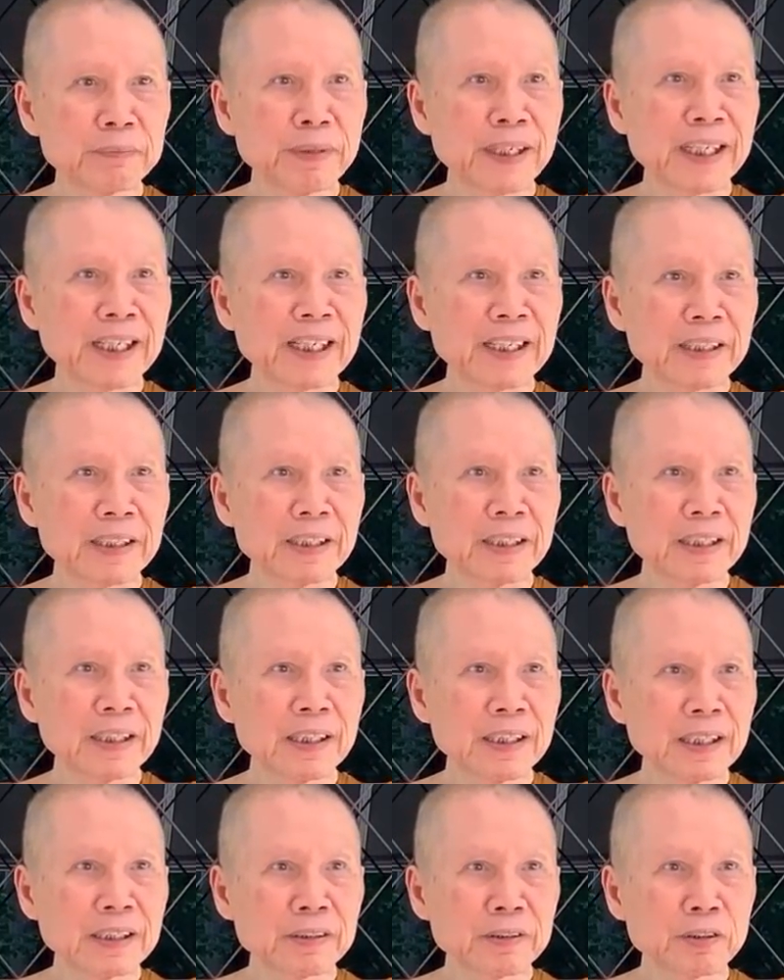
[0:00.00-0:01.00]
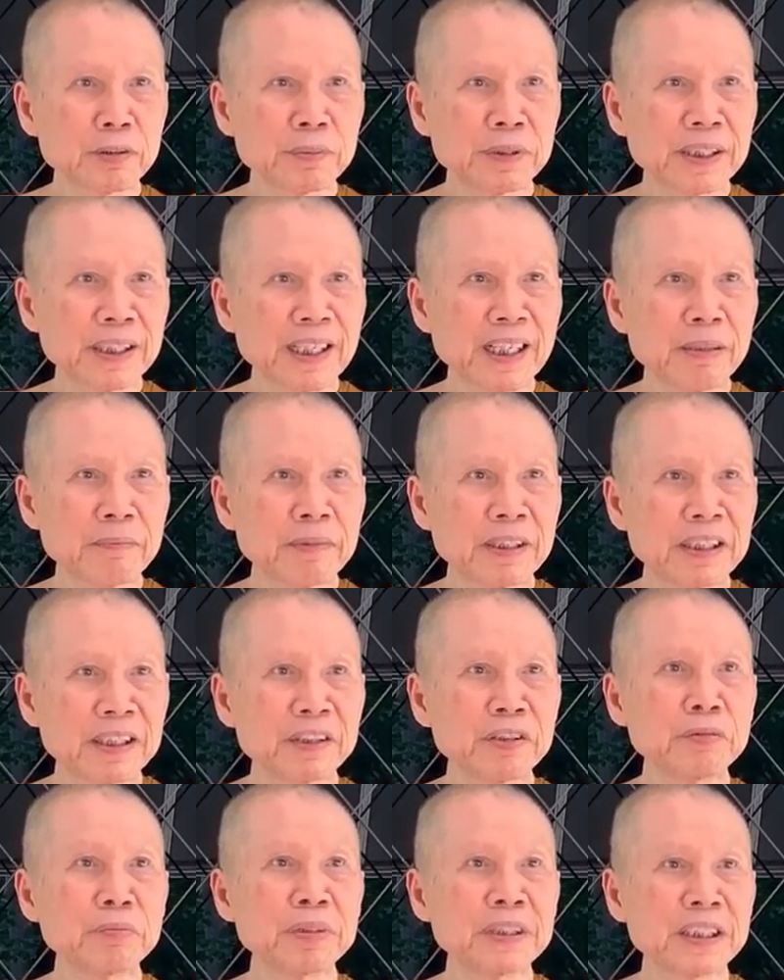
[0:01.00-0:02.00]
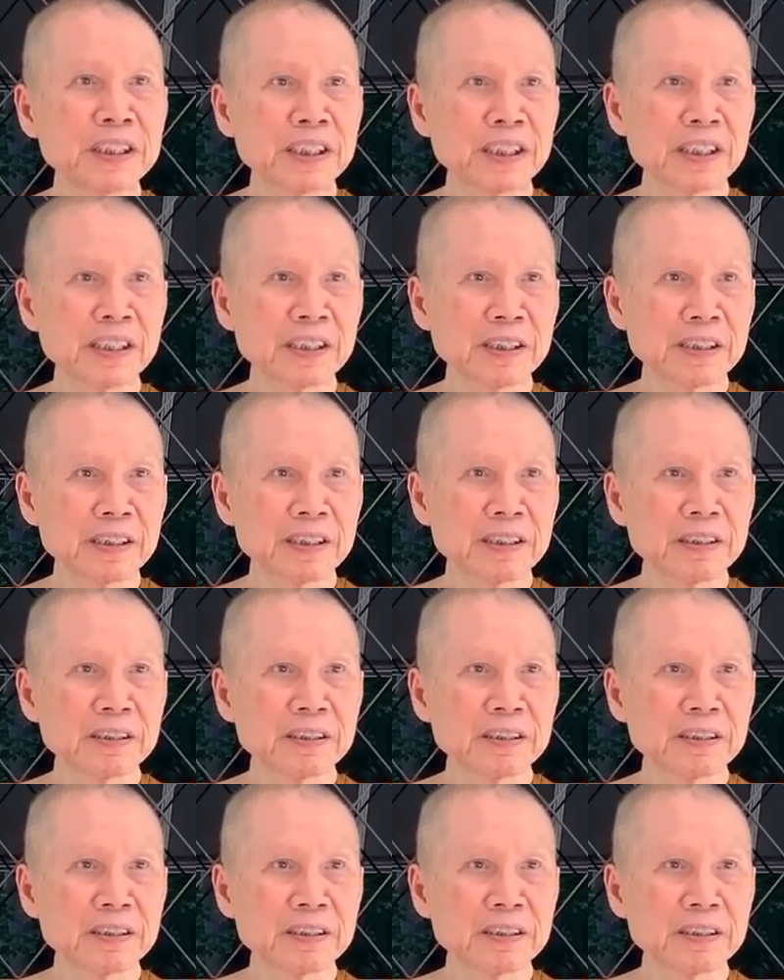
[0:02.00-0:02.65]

back to become a human again.